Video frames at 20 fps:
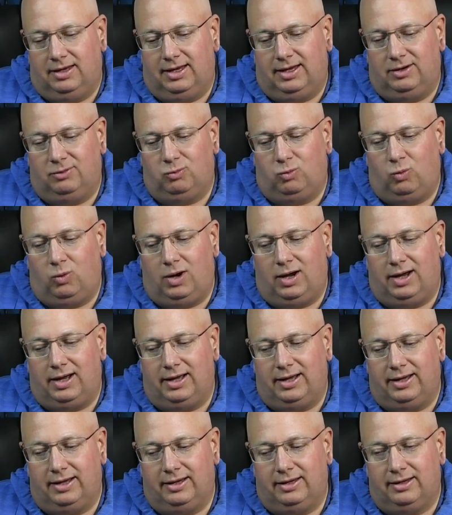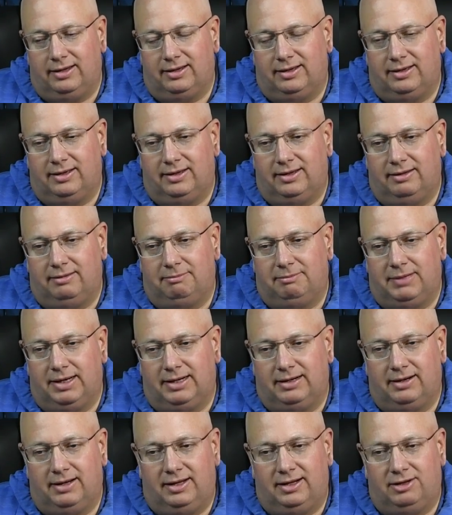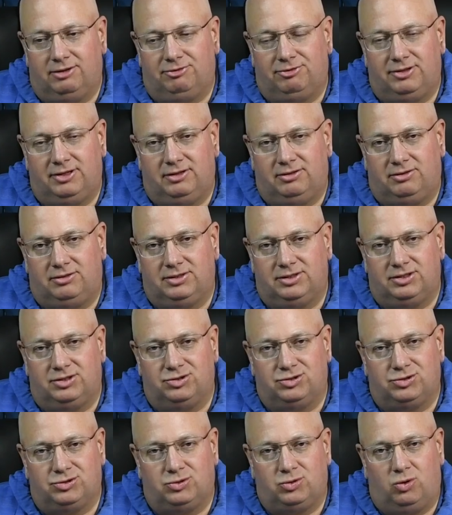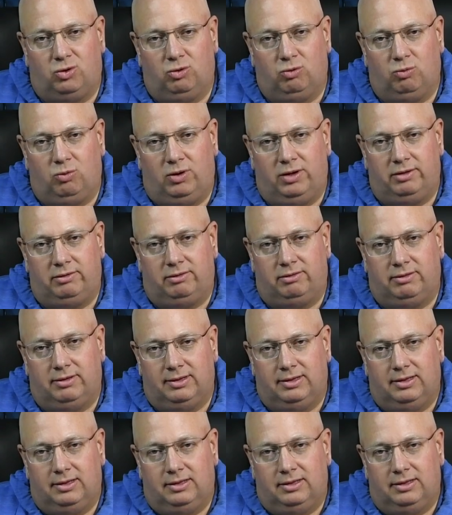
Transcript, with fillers: and why a magnetic field is toroidal.